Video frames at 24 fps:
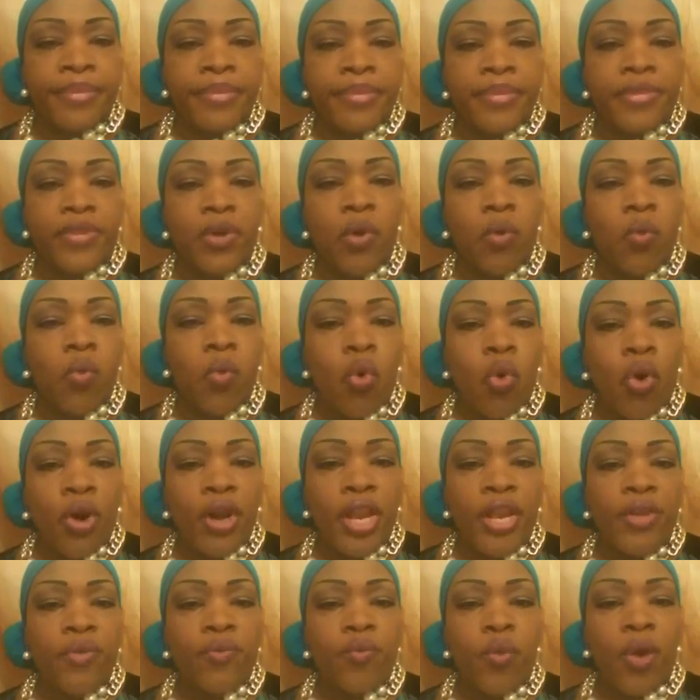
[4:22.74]
to
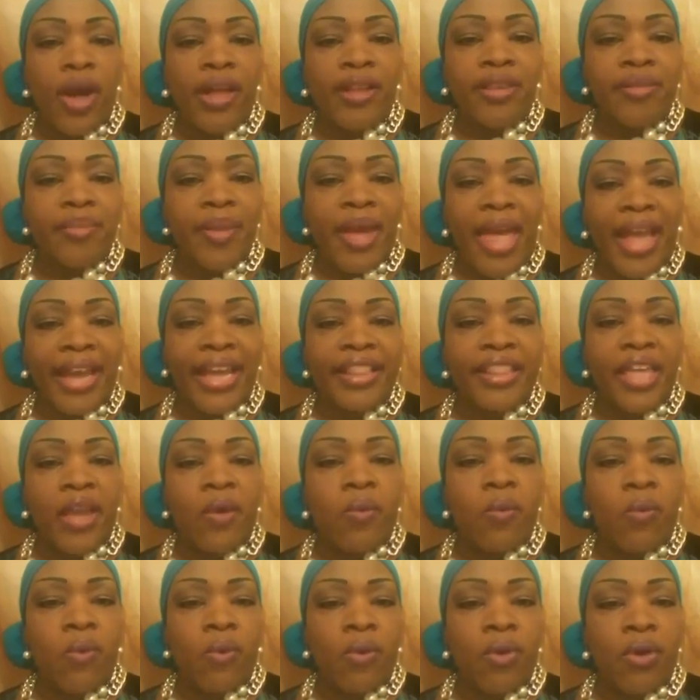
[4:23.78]
warn and run back, and they
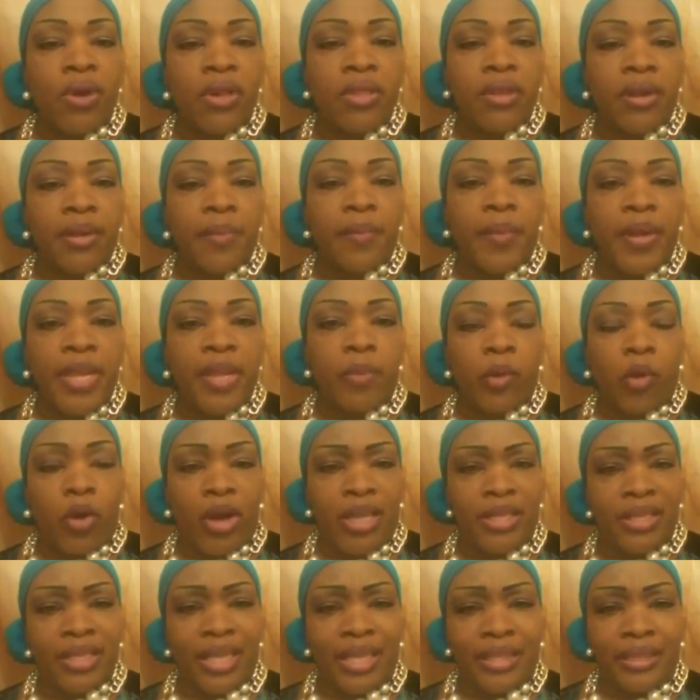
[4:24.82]
warn their people
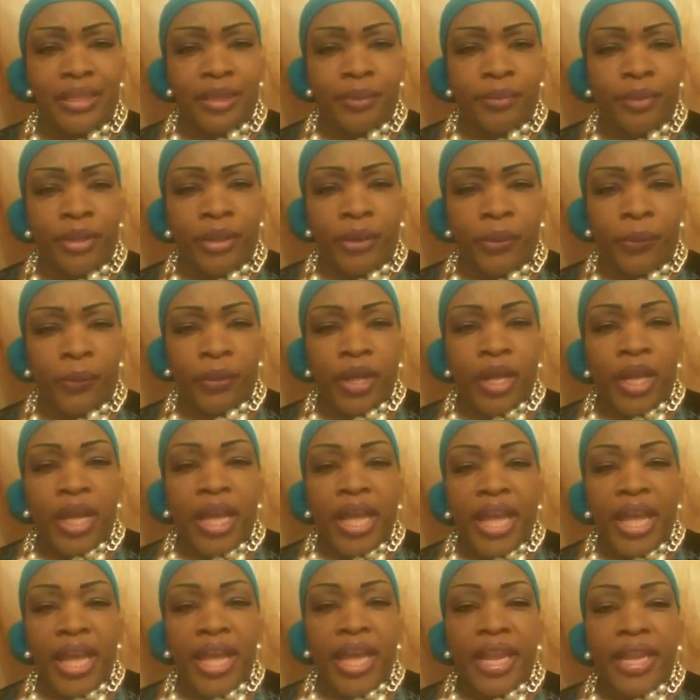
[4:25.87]
and let them know,
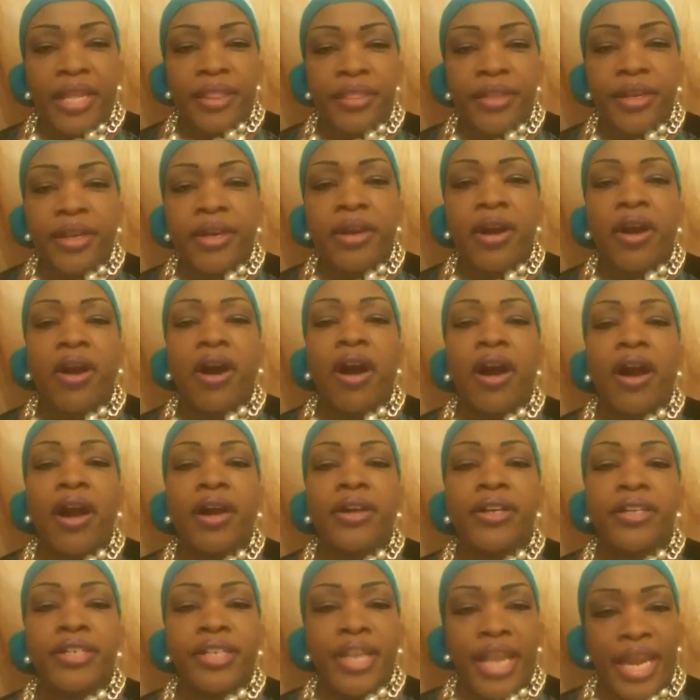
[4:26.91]
hey, their
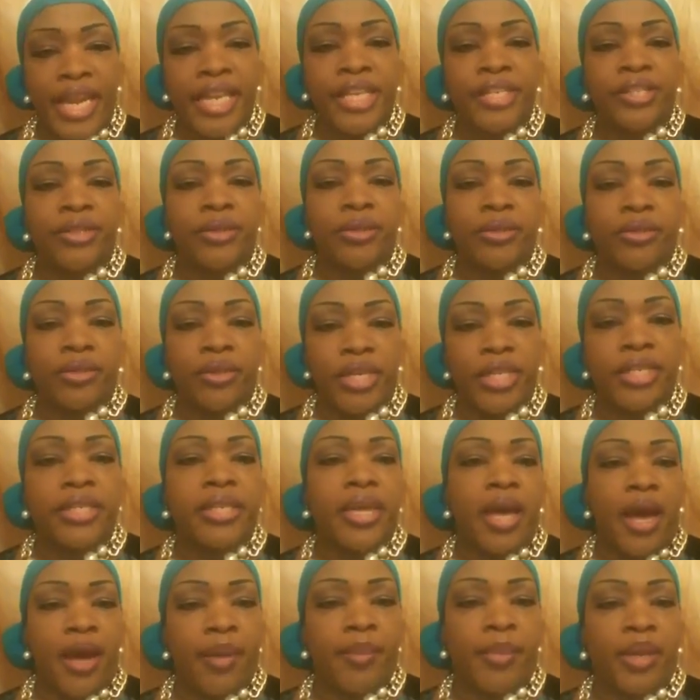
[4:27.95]
danger is
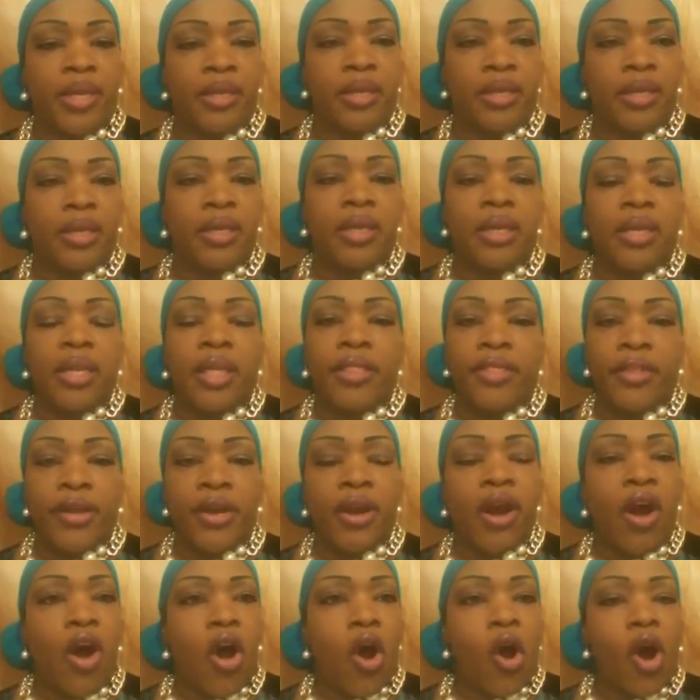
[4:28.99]
coming.
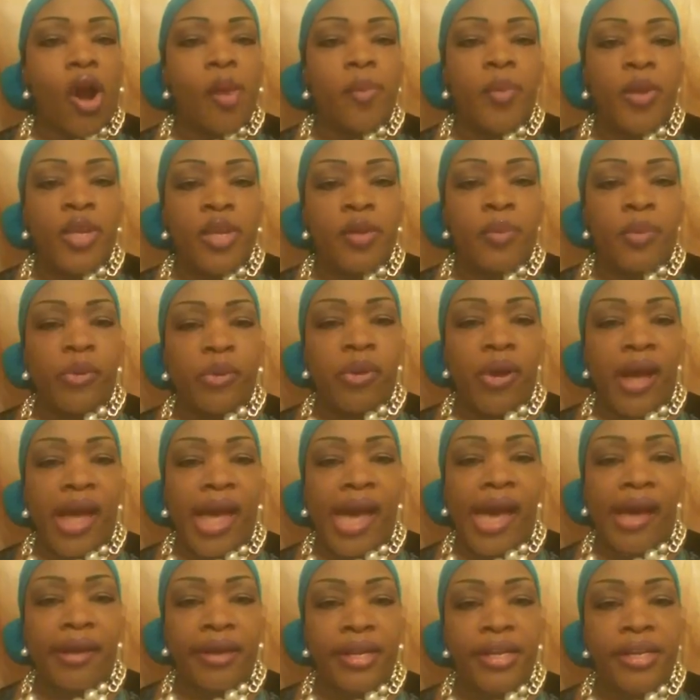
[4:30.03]
There are people
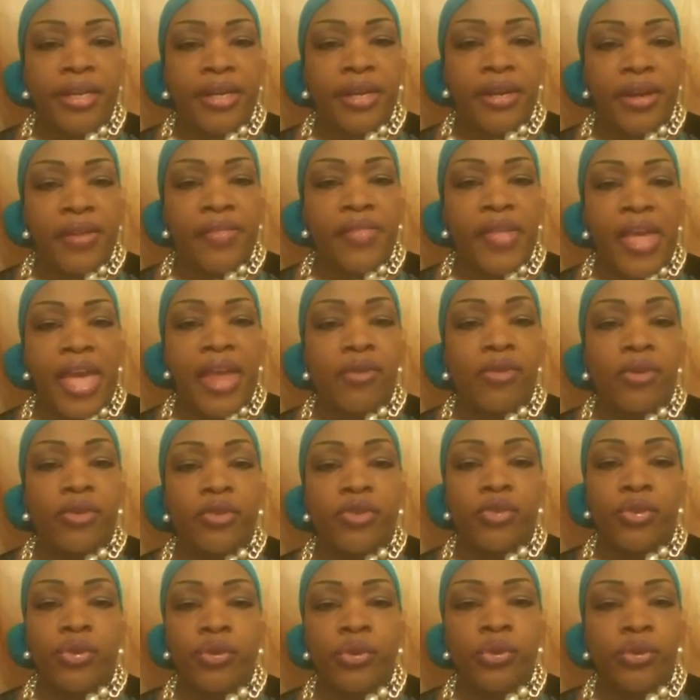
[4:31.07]
out here
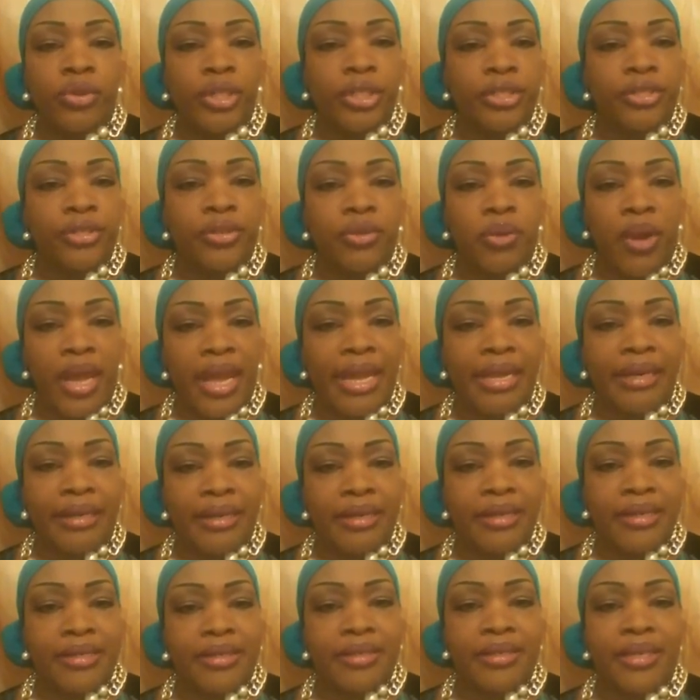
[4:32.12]
that truly do
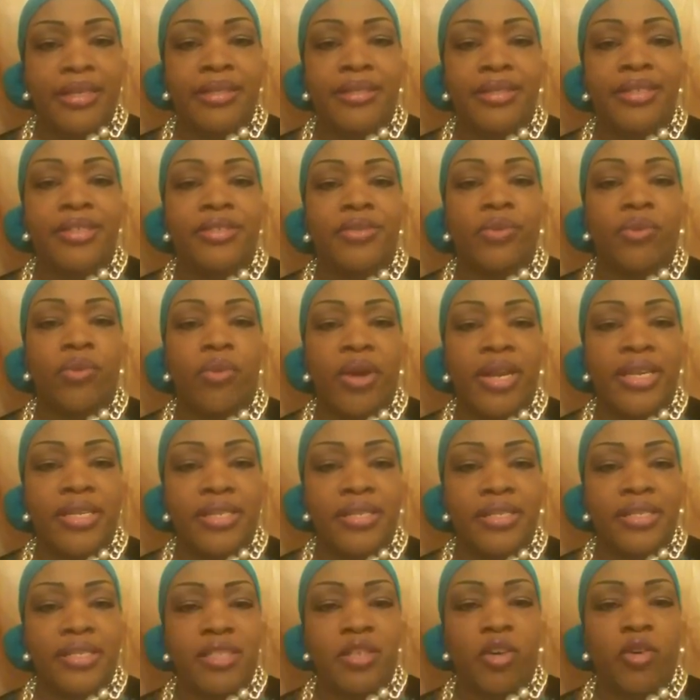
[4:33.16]
hate us in this
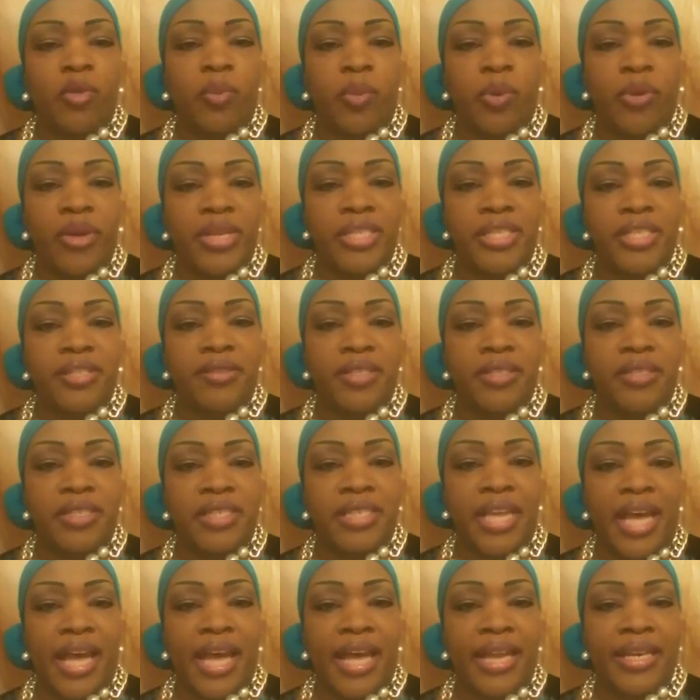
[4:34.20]
racist, oppressive
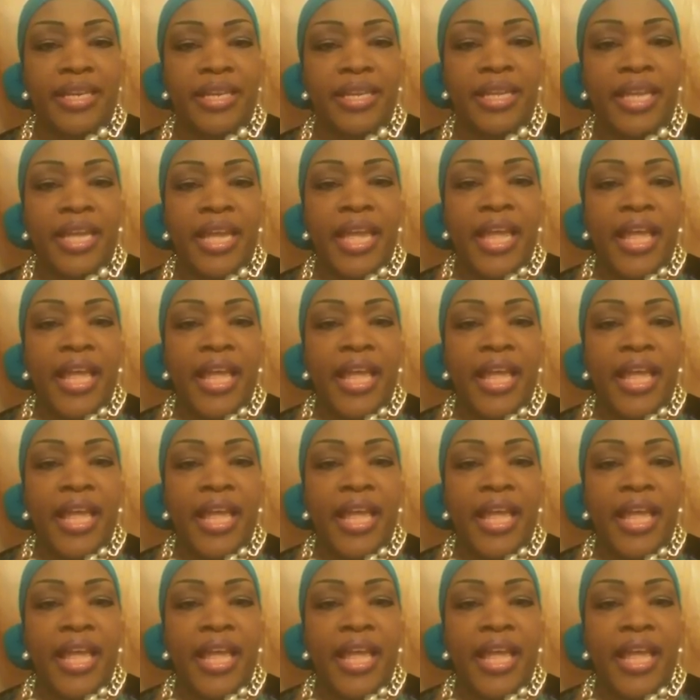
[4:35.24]
society